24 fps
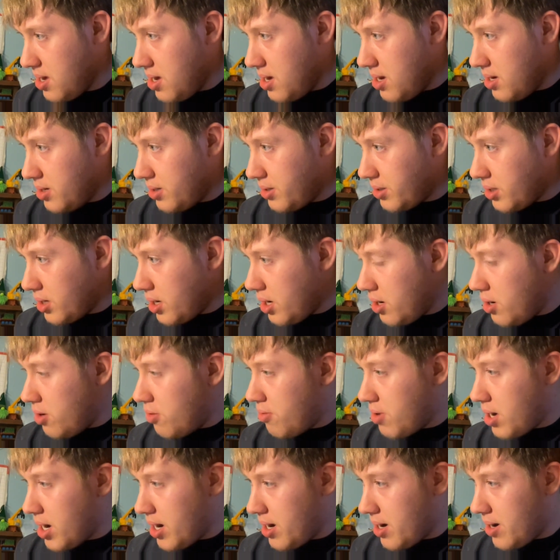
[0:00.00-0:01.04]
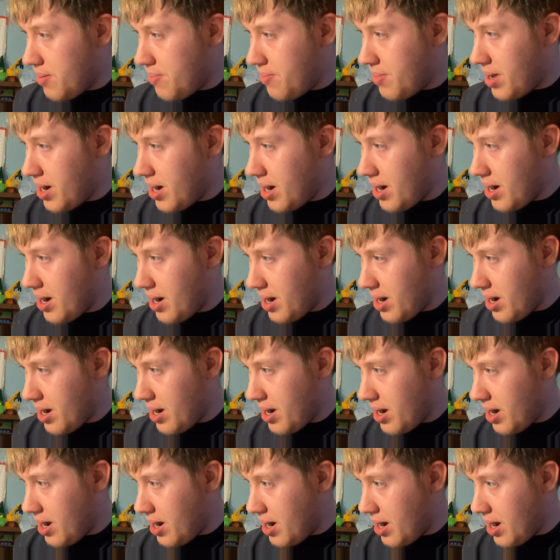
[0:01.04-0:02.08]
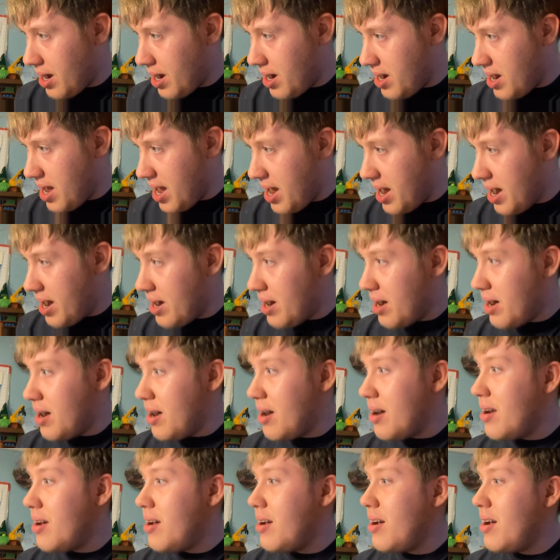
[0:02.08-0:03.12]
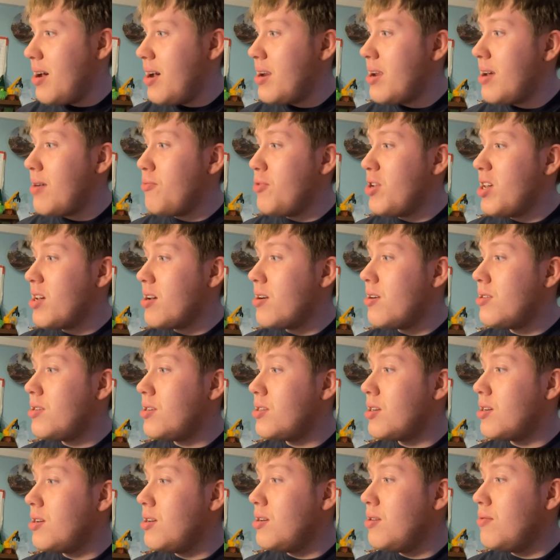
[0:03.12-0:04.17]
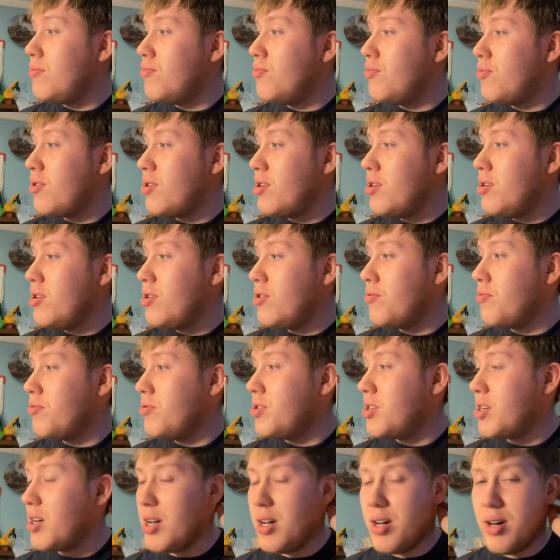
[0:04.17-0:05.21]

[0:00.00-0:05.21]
so and then we got one of those